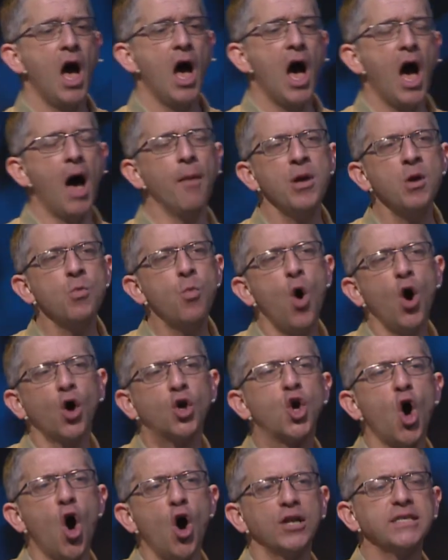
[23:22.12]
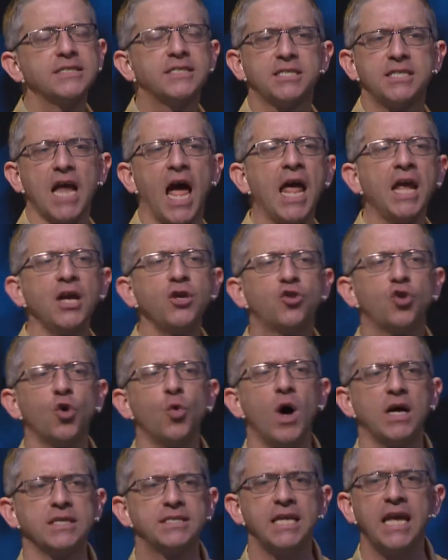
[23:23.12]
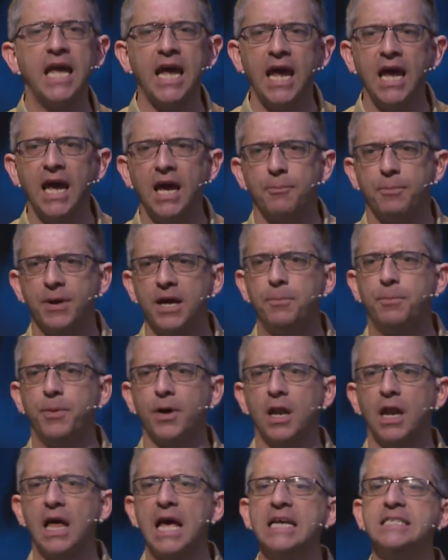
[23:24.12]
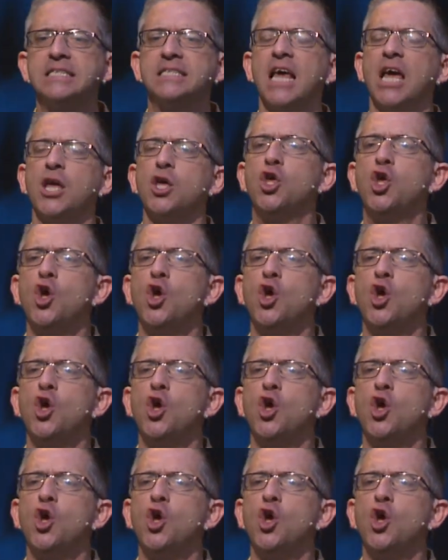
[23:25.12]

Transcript: I mean, what God is saying to us here, people, is that